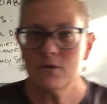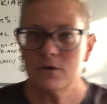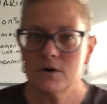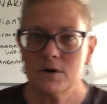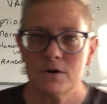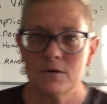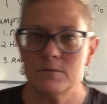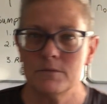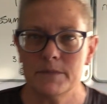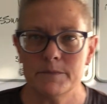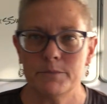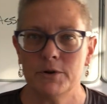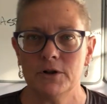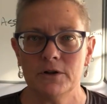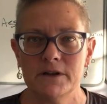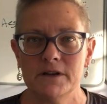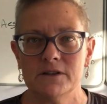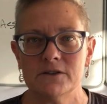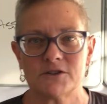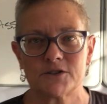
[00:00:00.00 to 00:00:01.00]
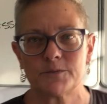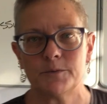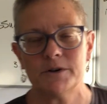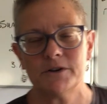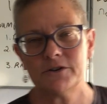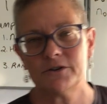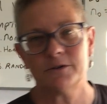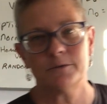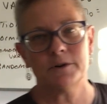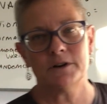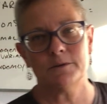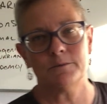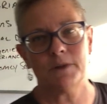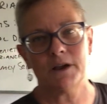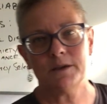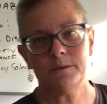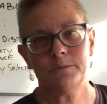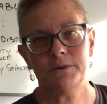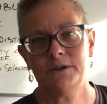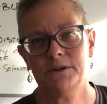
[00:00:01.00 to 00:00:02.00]
we're building the sprinter, but it
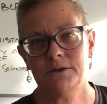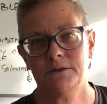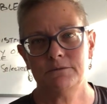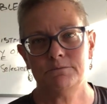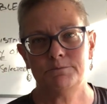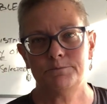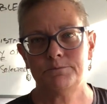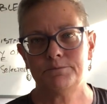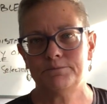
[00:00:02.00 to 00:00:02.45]
might be